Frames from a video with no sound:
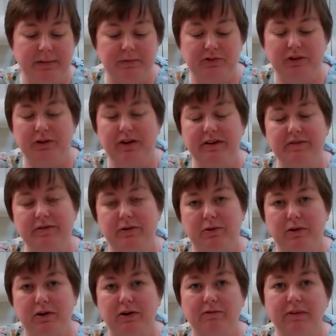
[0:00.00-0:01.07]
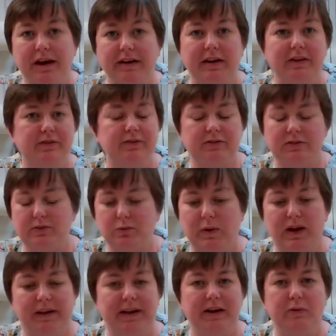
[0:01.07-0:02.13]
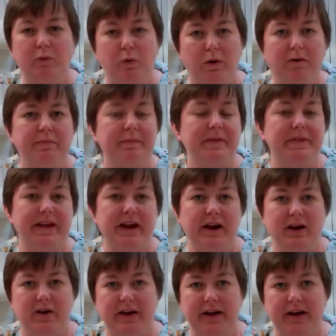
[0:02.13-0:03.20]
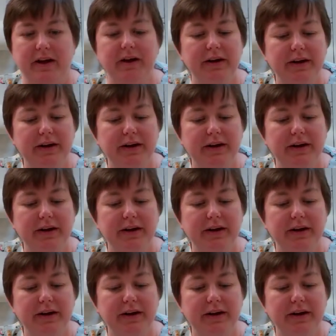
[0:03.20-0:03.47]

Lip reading: So you're looking for redness, swelling, warmth in the area,